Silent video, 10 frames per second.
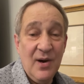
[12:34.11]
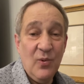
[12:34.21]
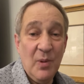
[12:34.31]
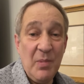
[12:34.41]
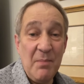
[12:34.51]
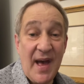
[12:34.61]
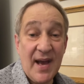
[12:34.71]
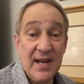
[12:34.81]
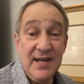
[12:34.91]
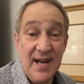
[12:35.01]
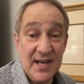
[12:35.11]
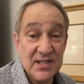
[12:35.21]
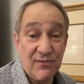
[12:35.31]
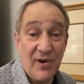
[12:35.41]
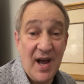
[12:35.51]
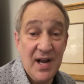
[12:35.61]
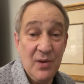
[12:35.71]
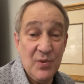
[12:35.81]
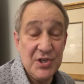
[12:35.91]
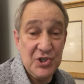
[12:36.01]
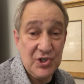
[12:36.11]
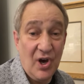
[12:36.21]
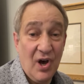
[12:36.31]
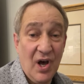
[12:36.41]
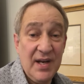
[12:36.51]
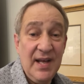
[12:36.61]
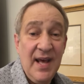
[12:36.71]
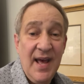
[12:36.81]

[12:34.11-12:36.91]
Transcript: We'll be back next Friday with Sean,